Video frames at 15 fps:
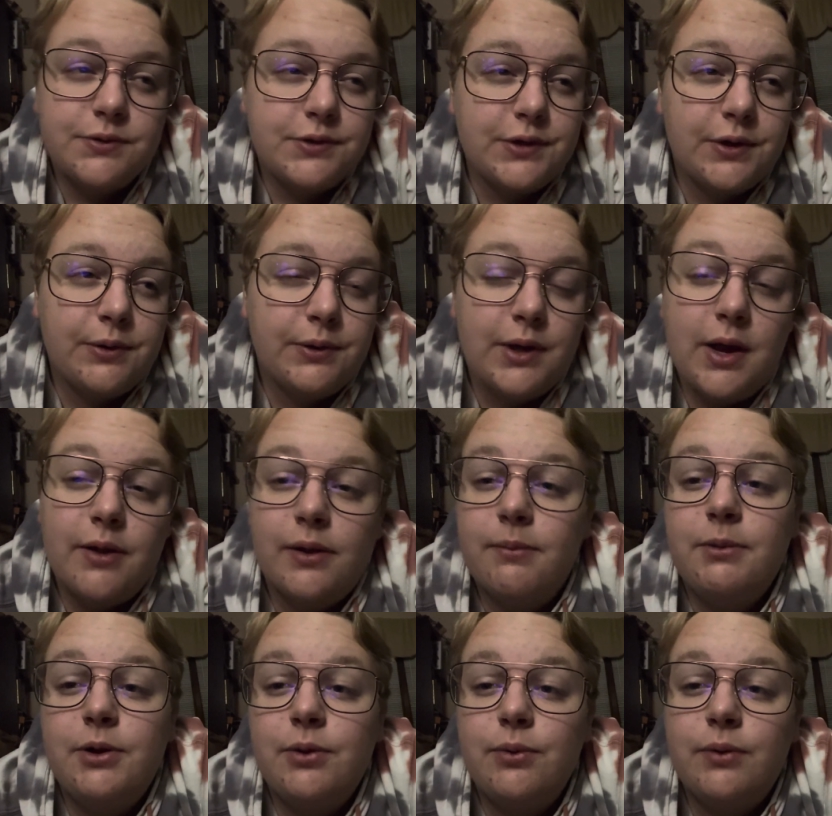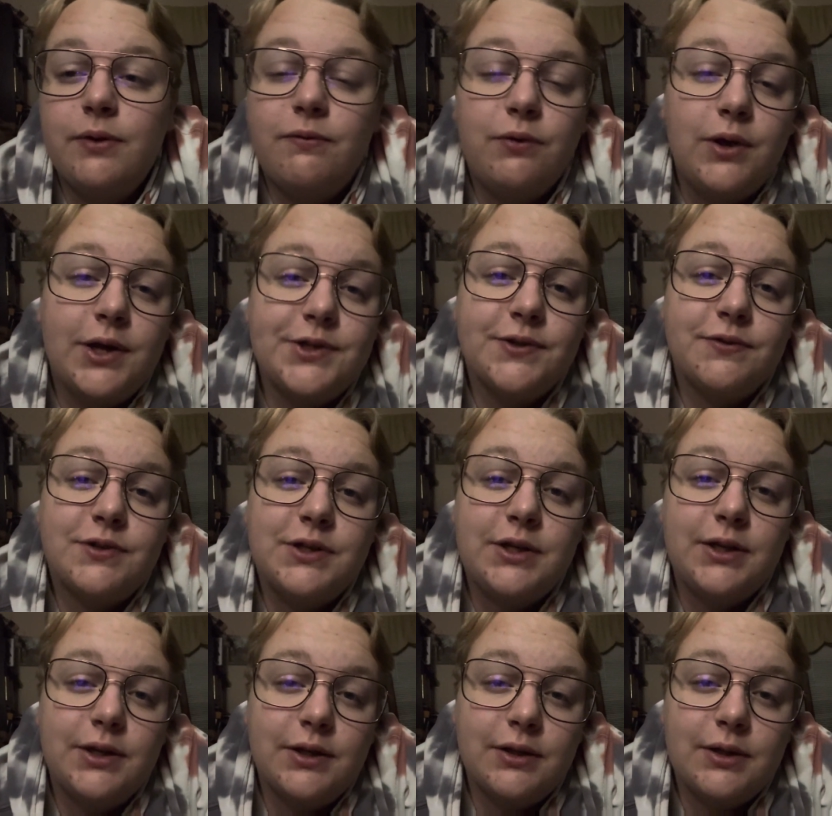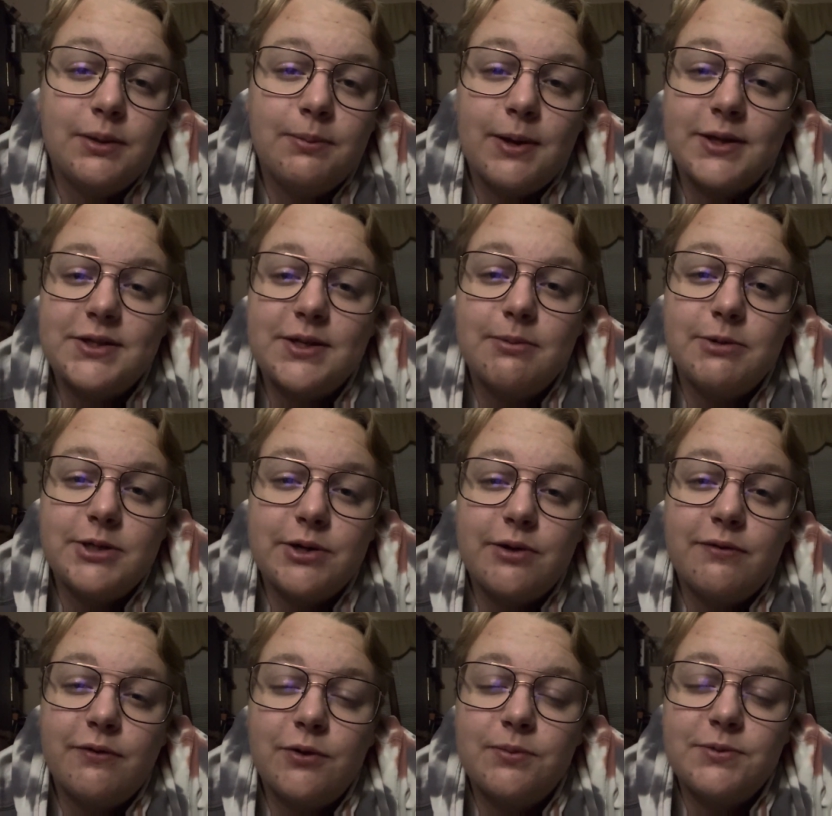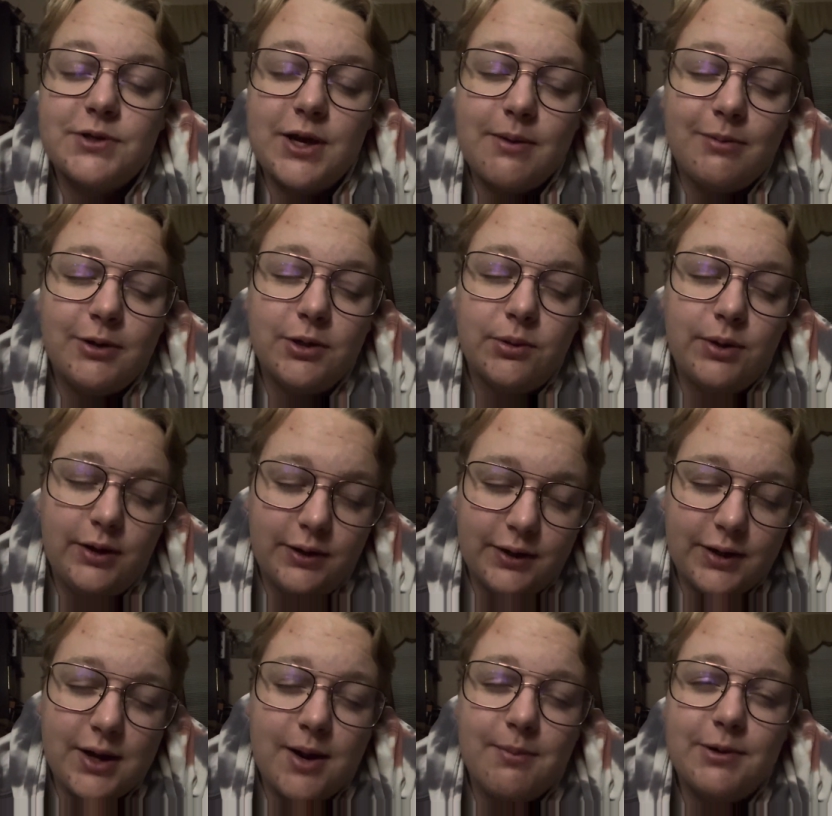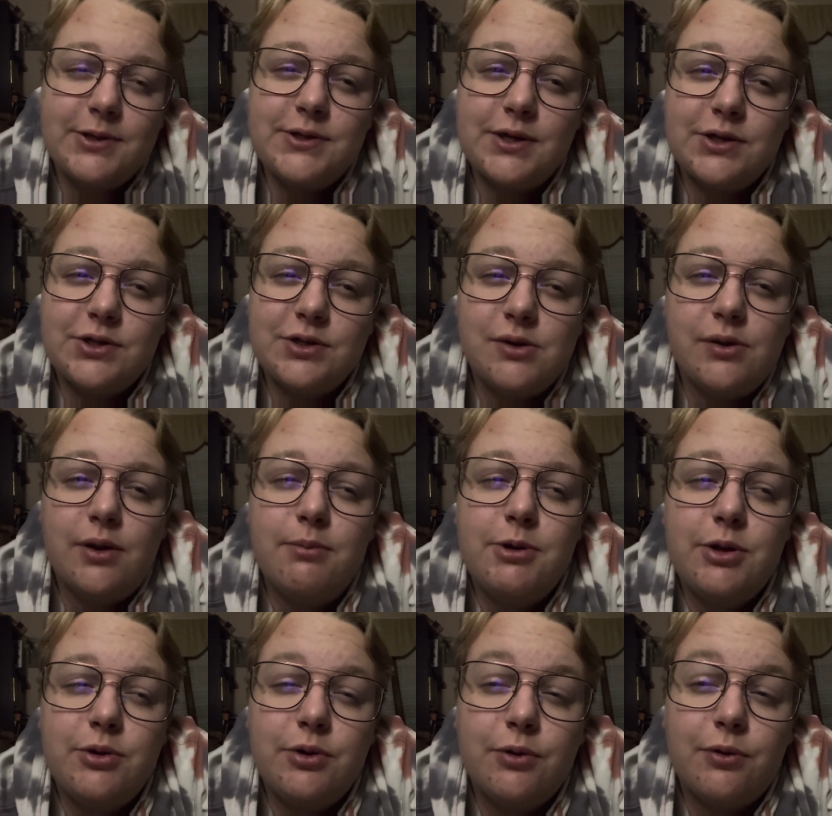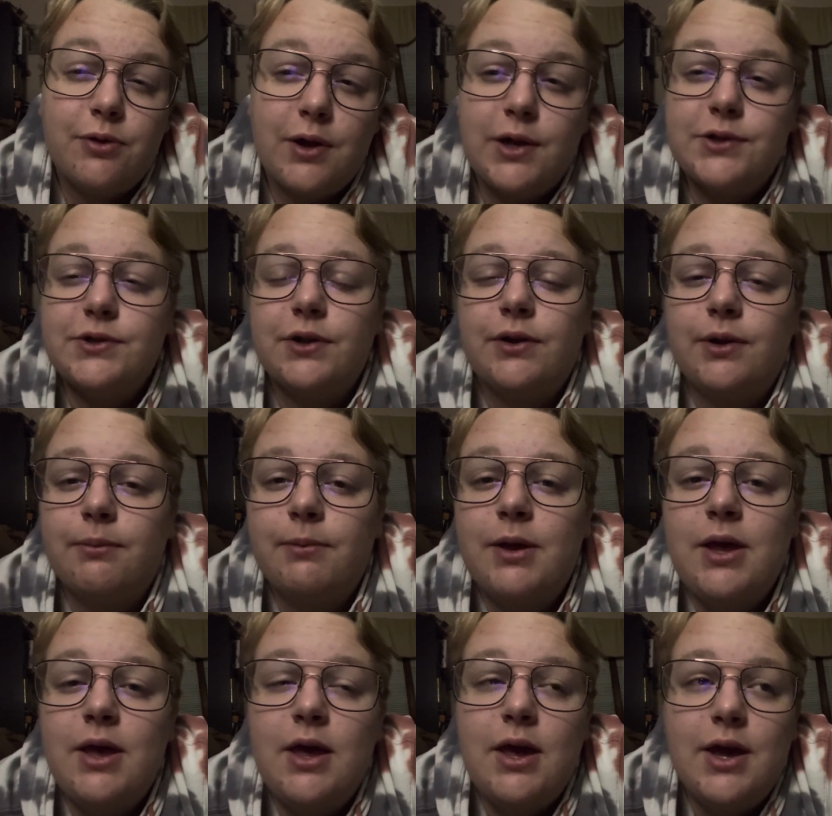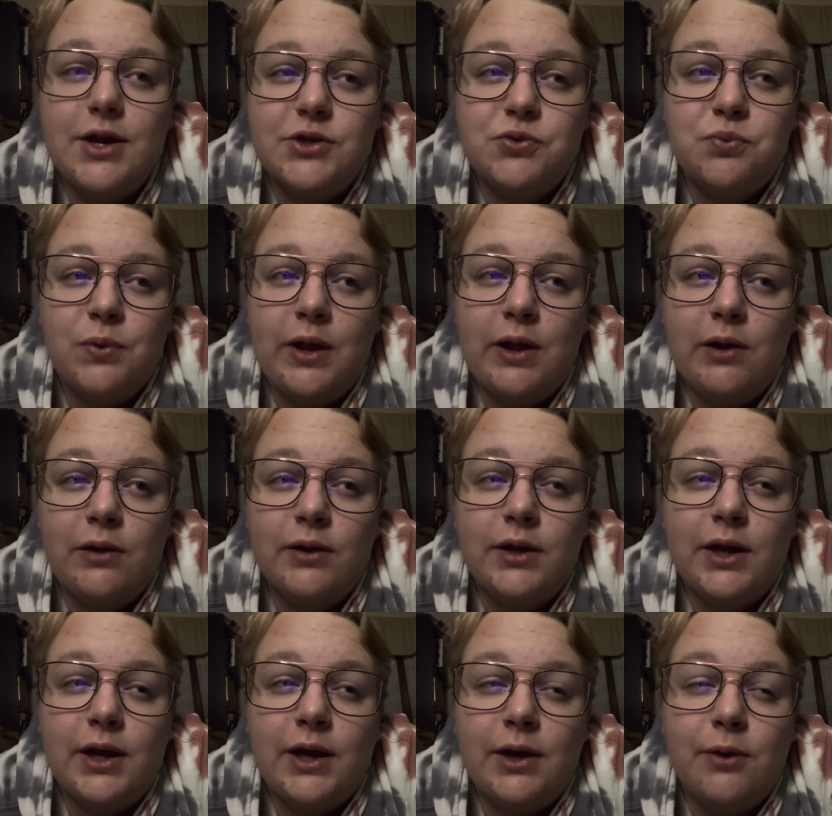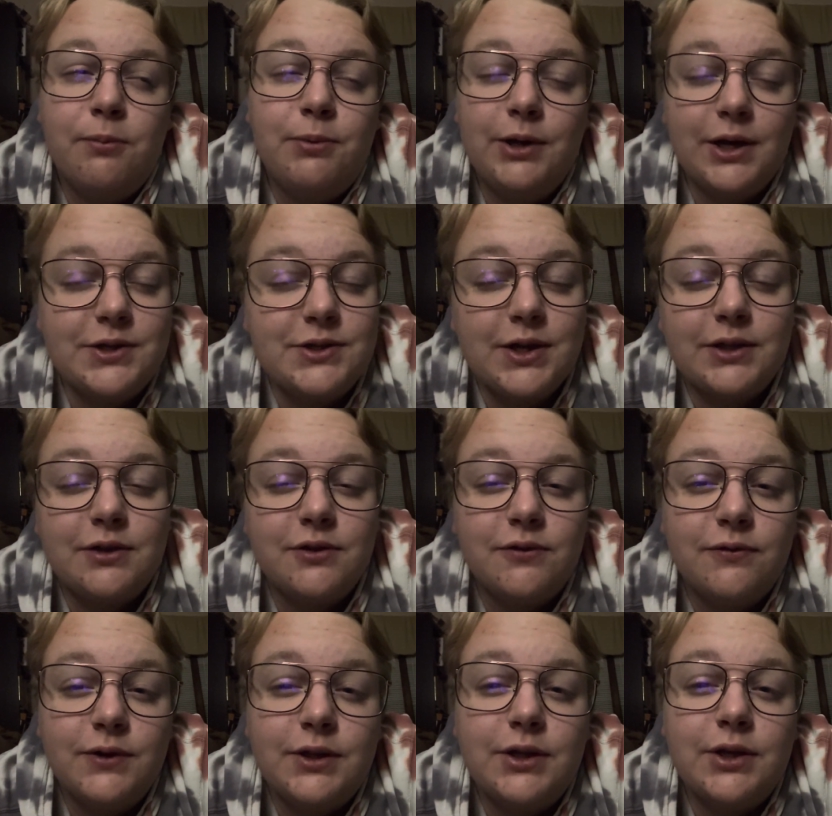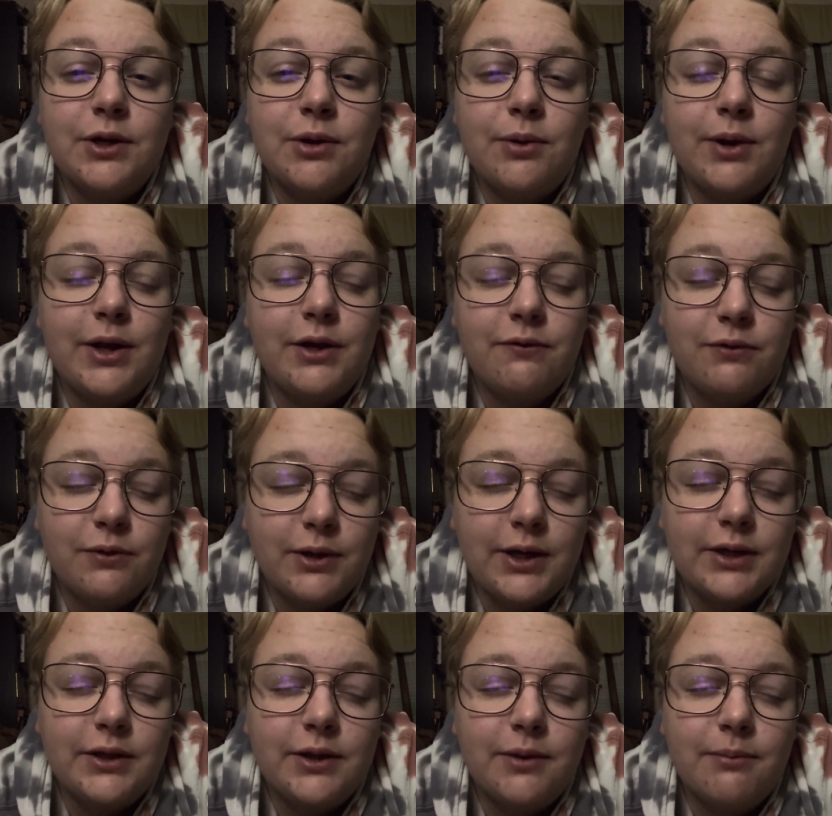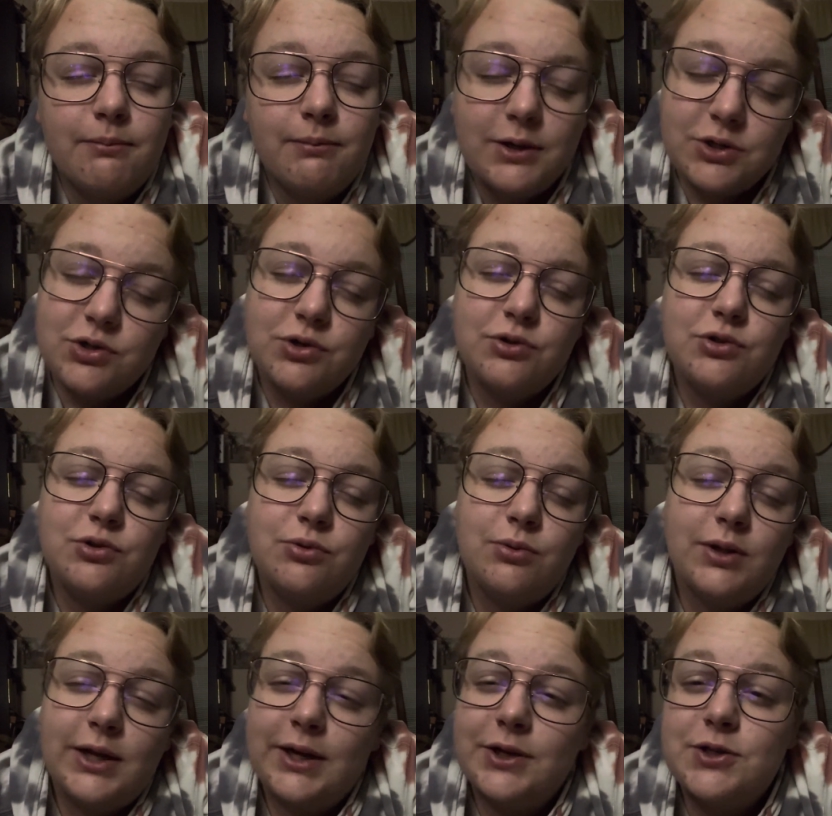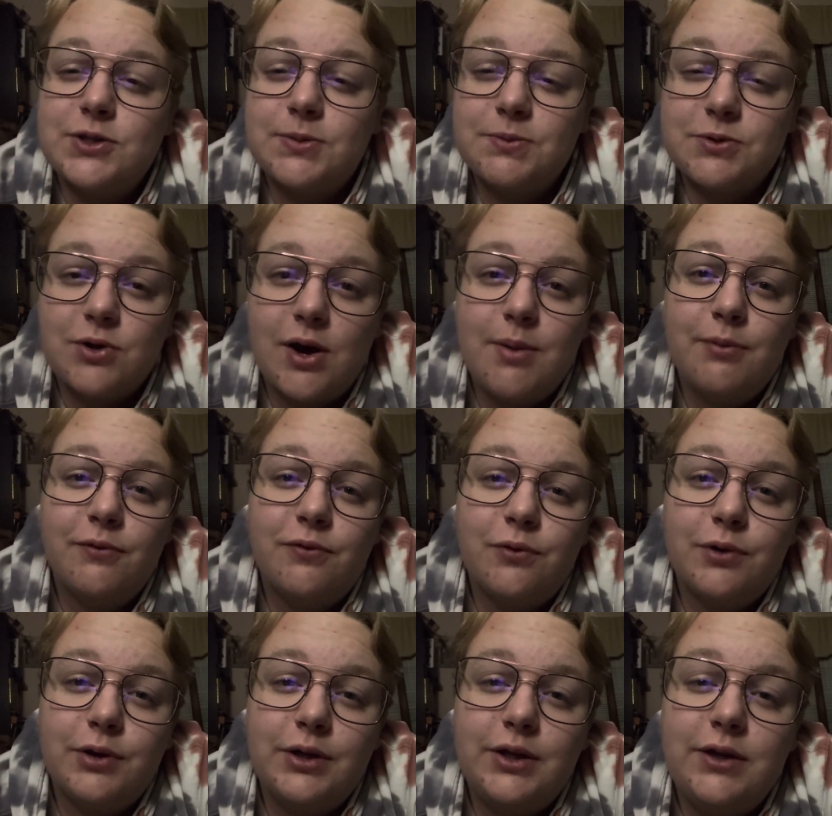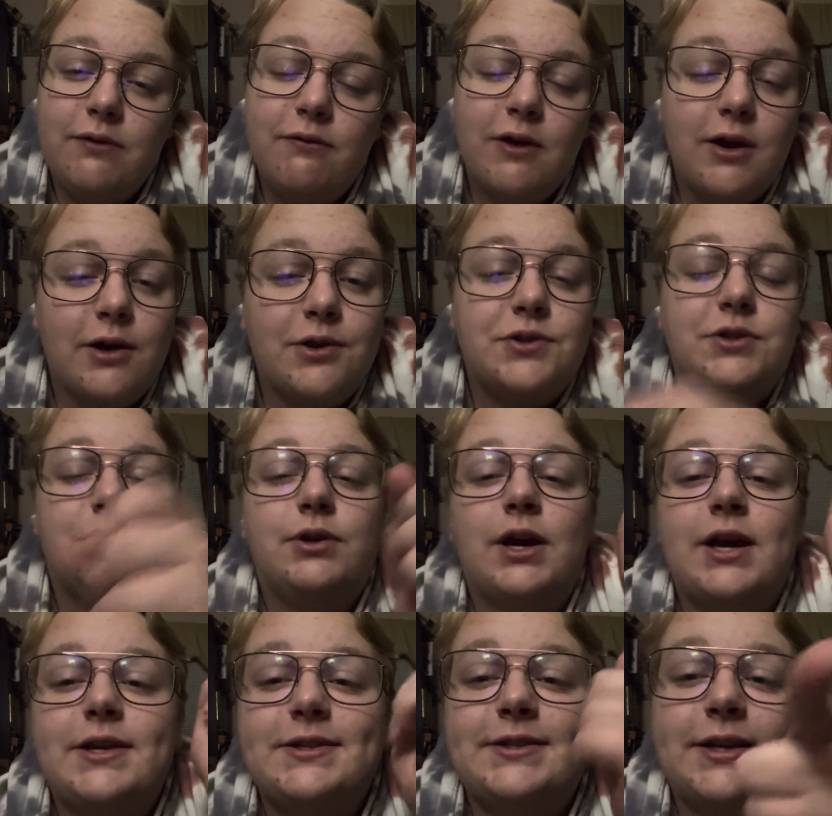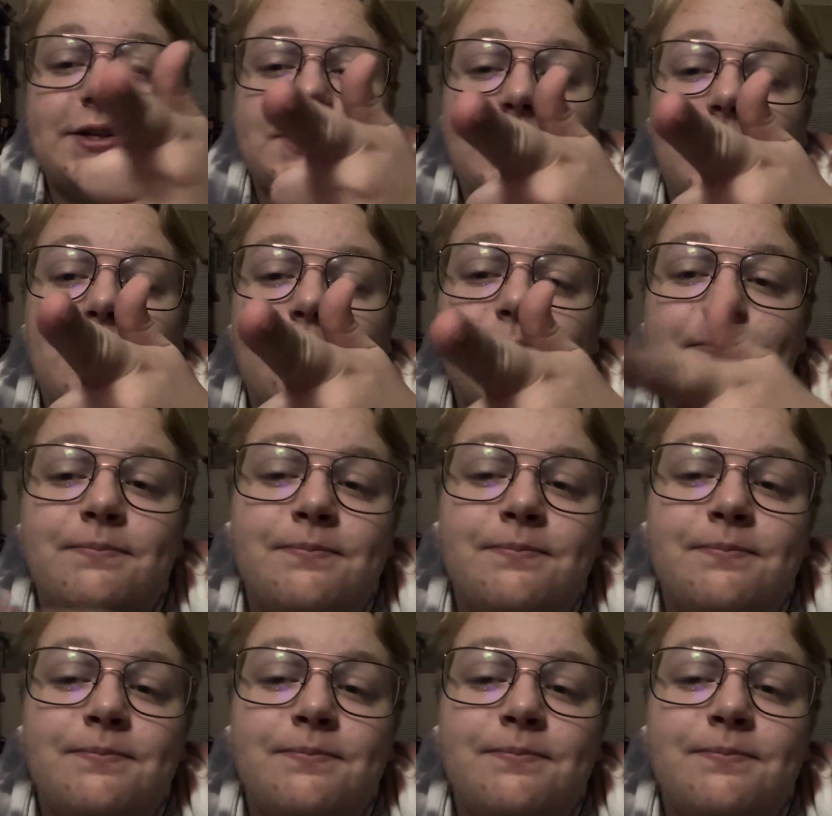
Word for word: So yeah, let me know if you guys have seen the Pet Sematary films down below in the comments section and let me know your thoughts on them as well. Uh, I uh, hope you guys liked this video and if you liked them, make sure to like and subscribe before you leave and I'll see you guys next time.